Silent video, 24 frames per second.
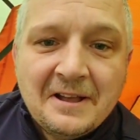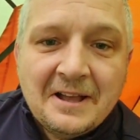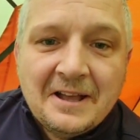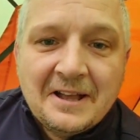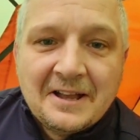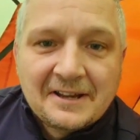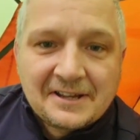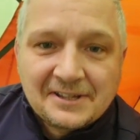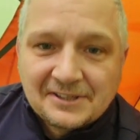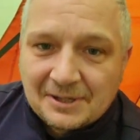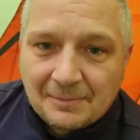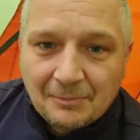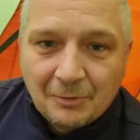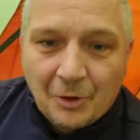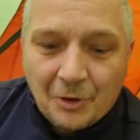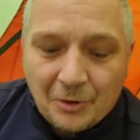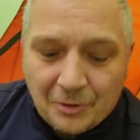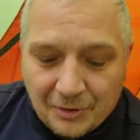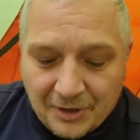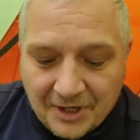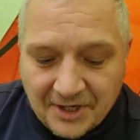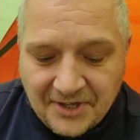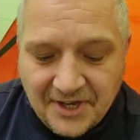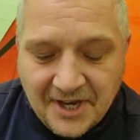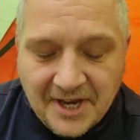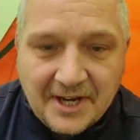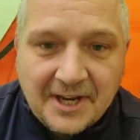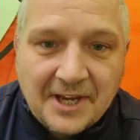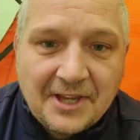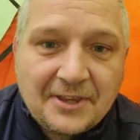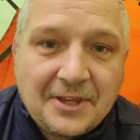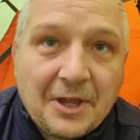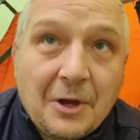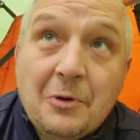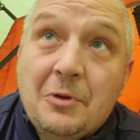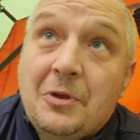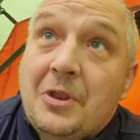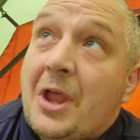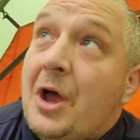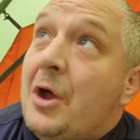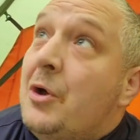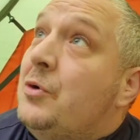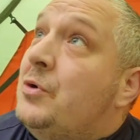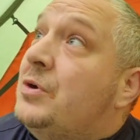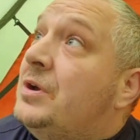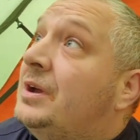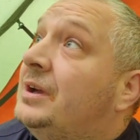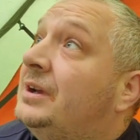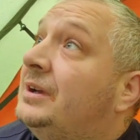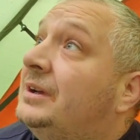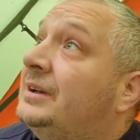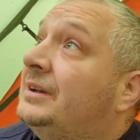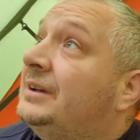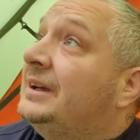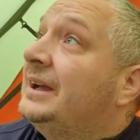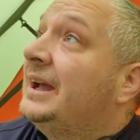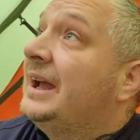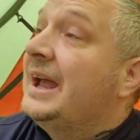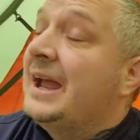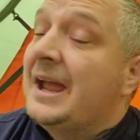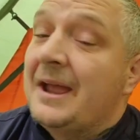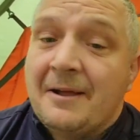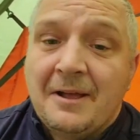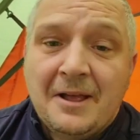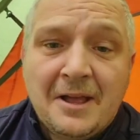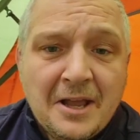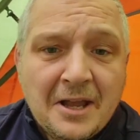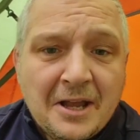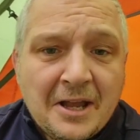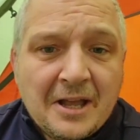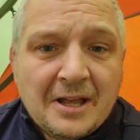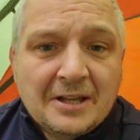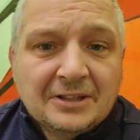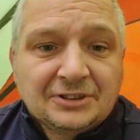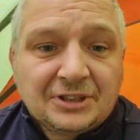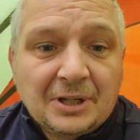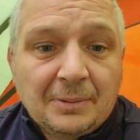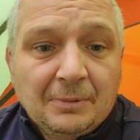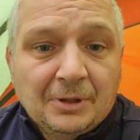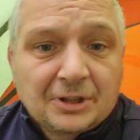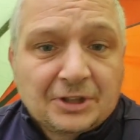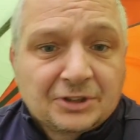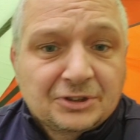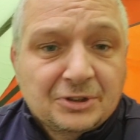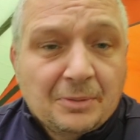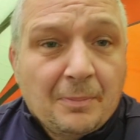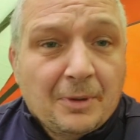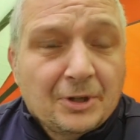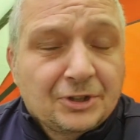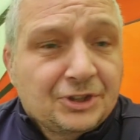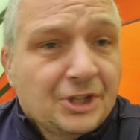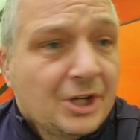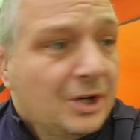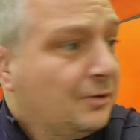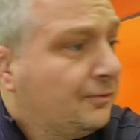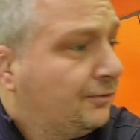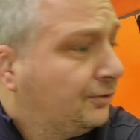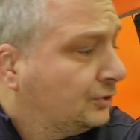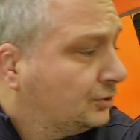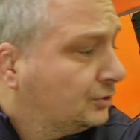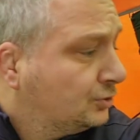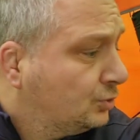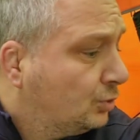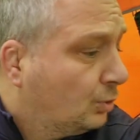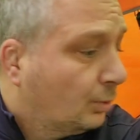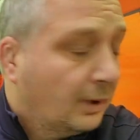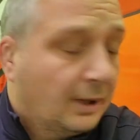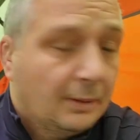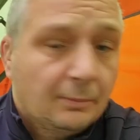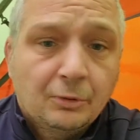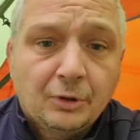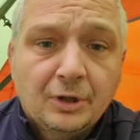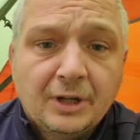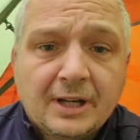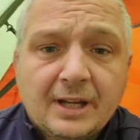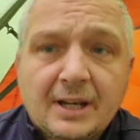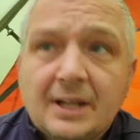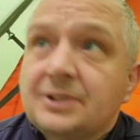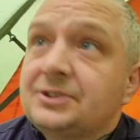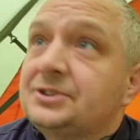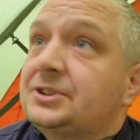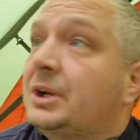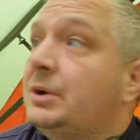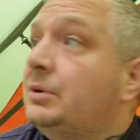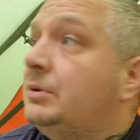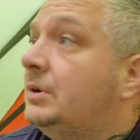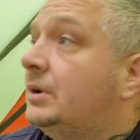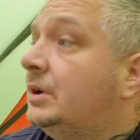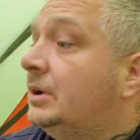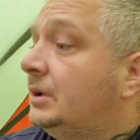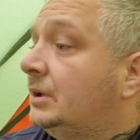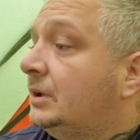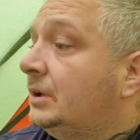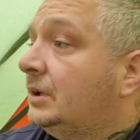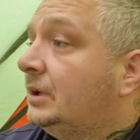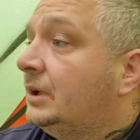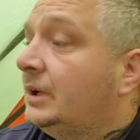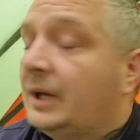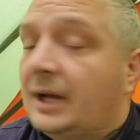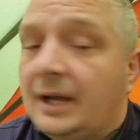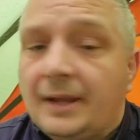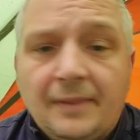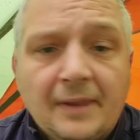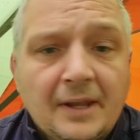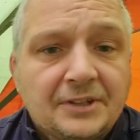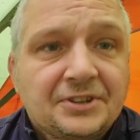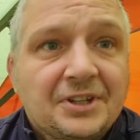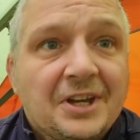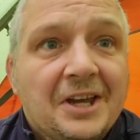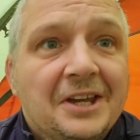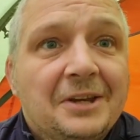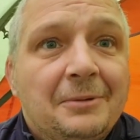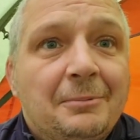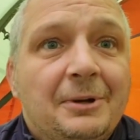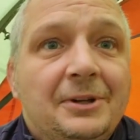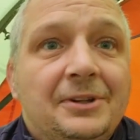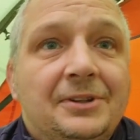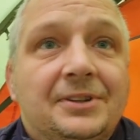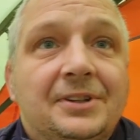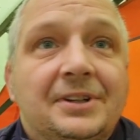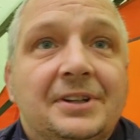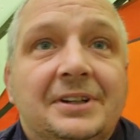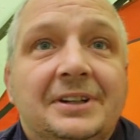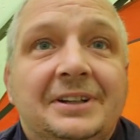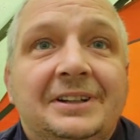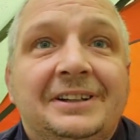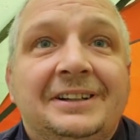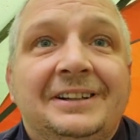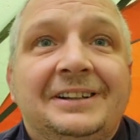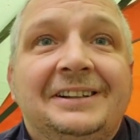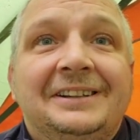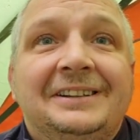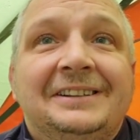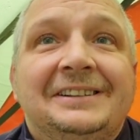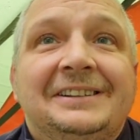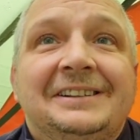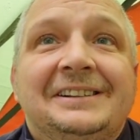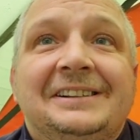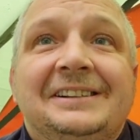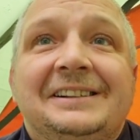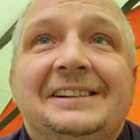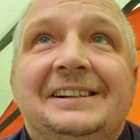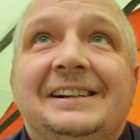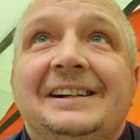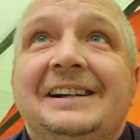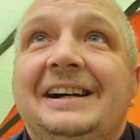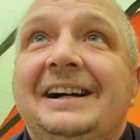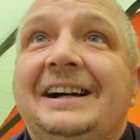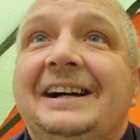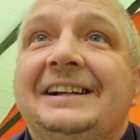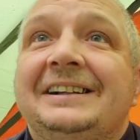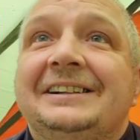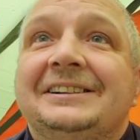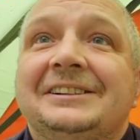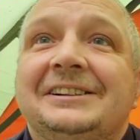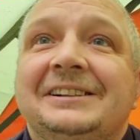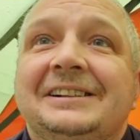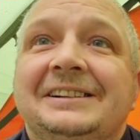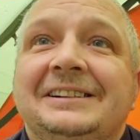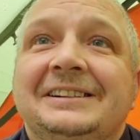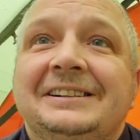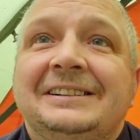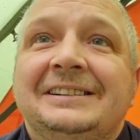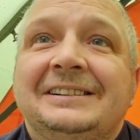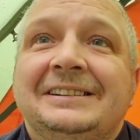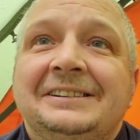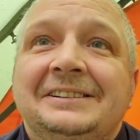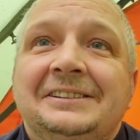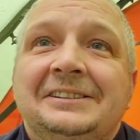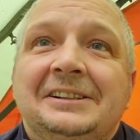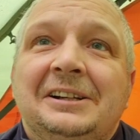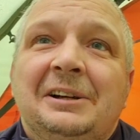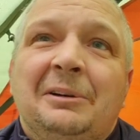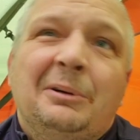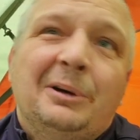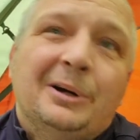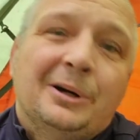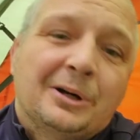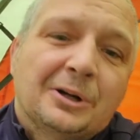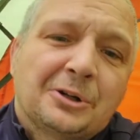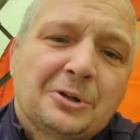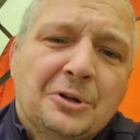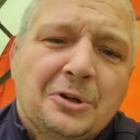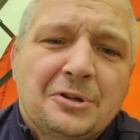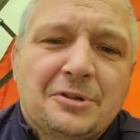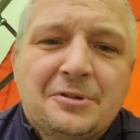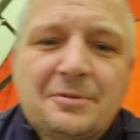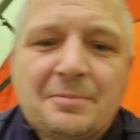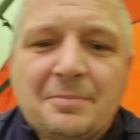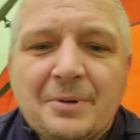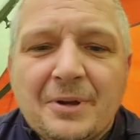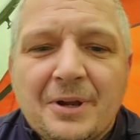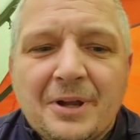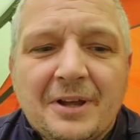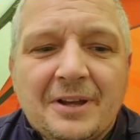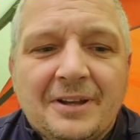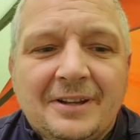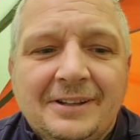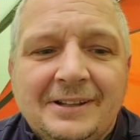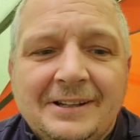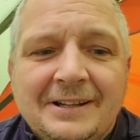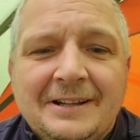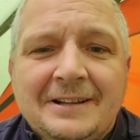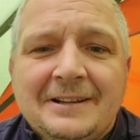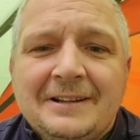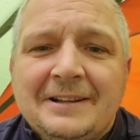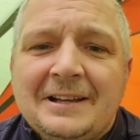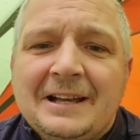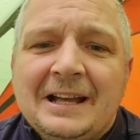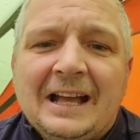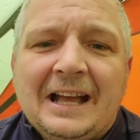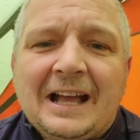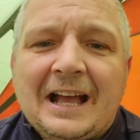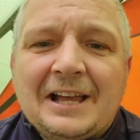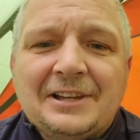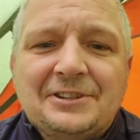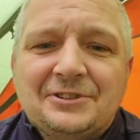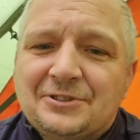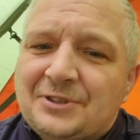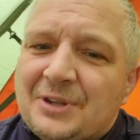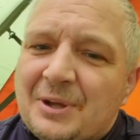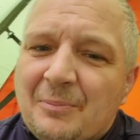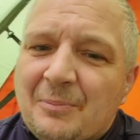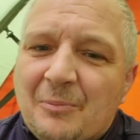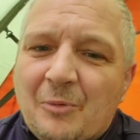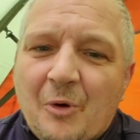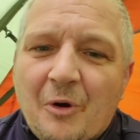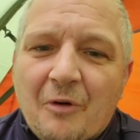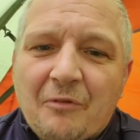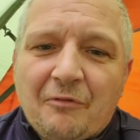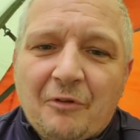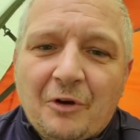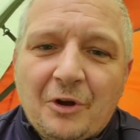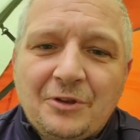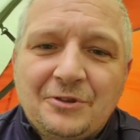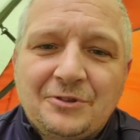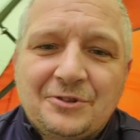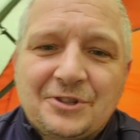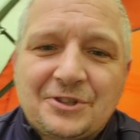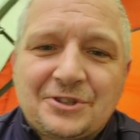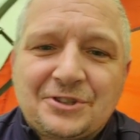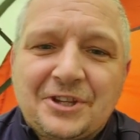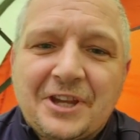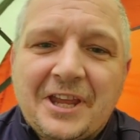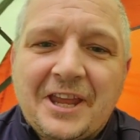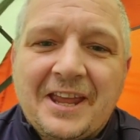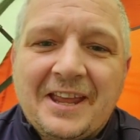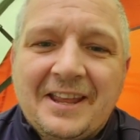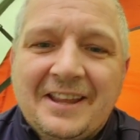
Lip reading: because I'm not going to take it down now, simply because of myself. There's no way I'm going to get this down in this high wind. Well, I could, but isn't it more fun just to